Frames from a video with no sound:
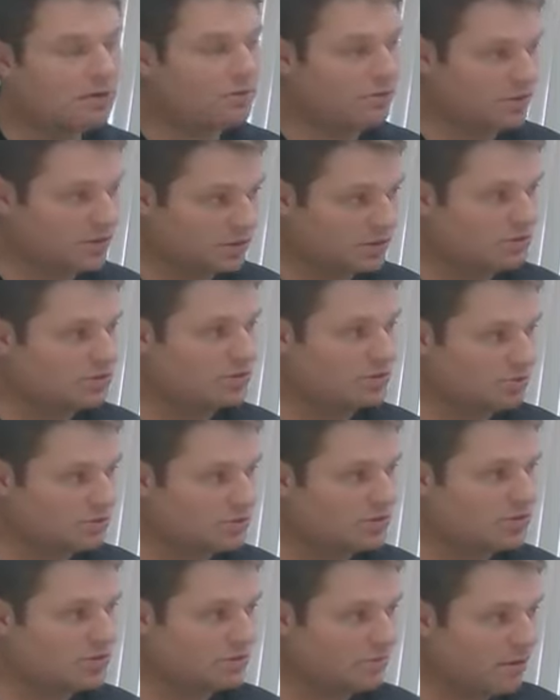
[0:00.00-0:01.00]
where the consumer
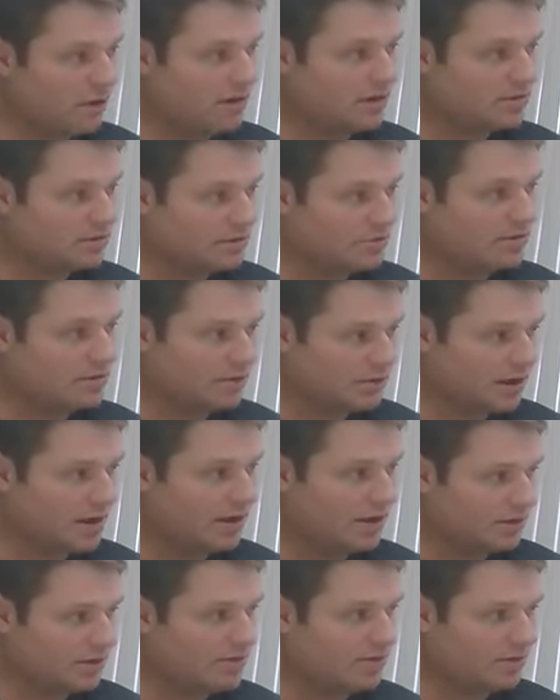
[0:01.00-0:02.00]
is the boss of their
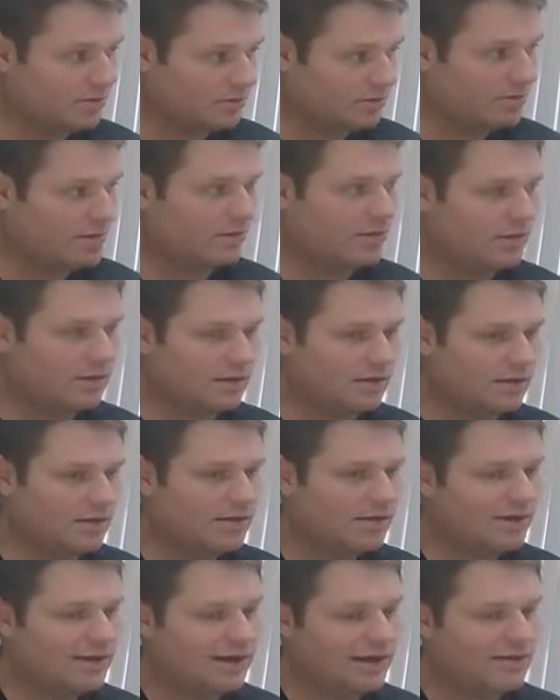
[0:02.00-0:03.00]
care. They're telling,
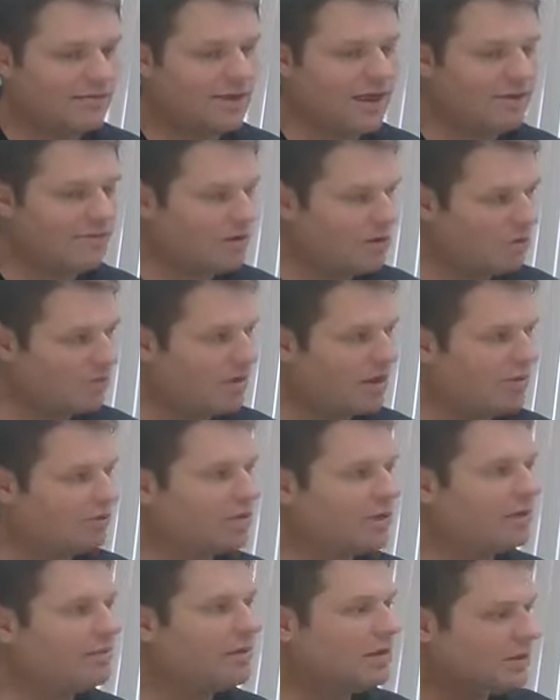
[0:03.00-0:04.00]
if they have home health
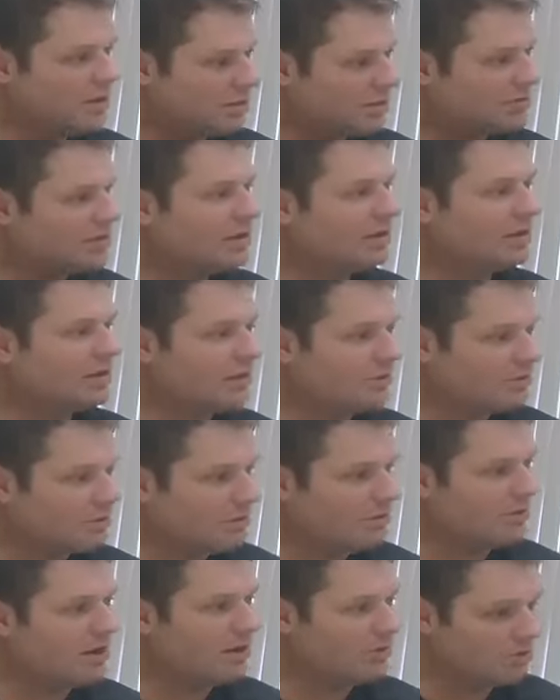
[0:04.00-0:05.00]
come in, they're telling those
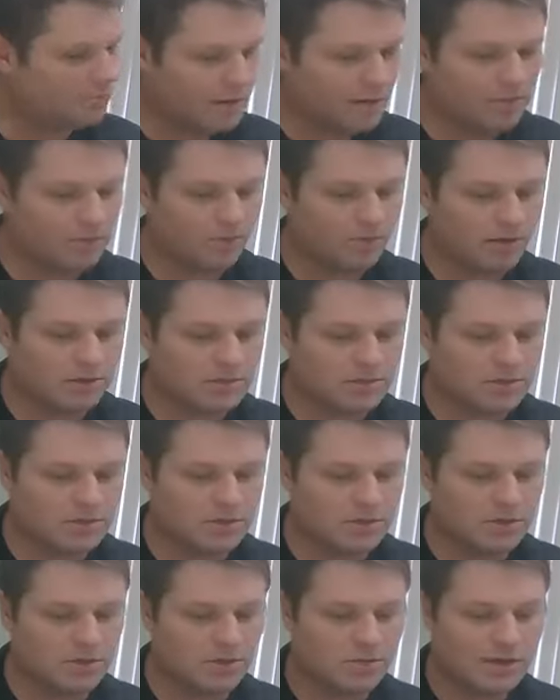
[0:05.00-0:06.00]
home health people what to
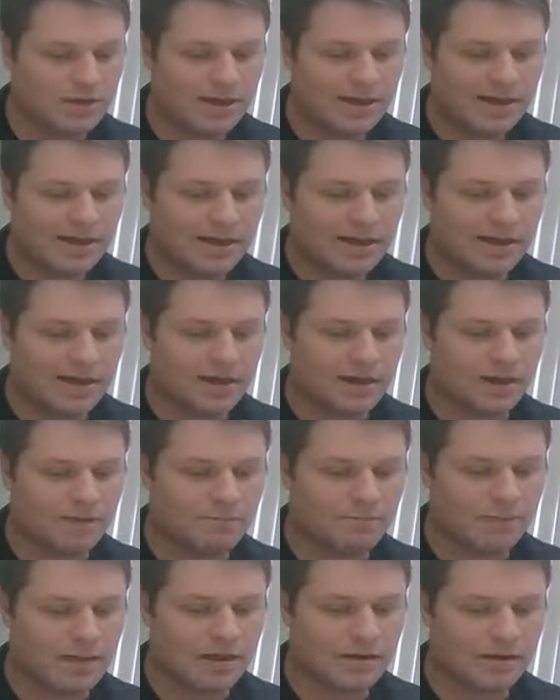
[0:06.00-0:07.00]
do.
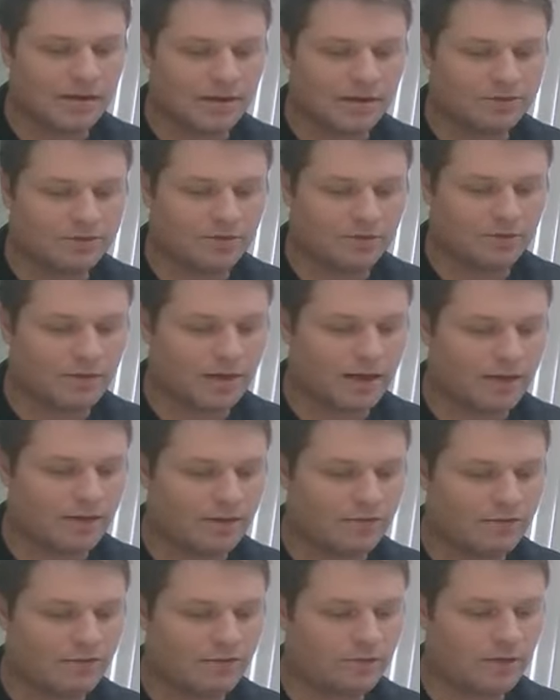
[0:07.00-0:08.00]
And it also
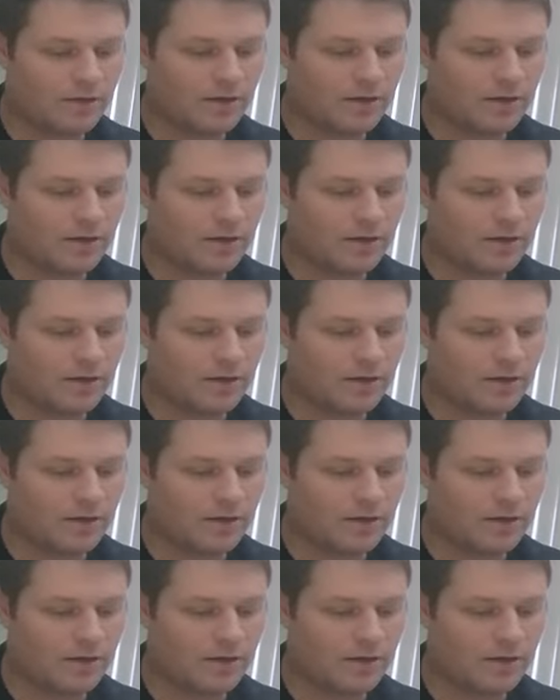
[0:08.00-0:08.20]
allows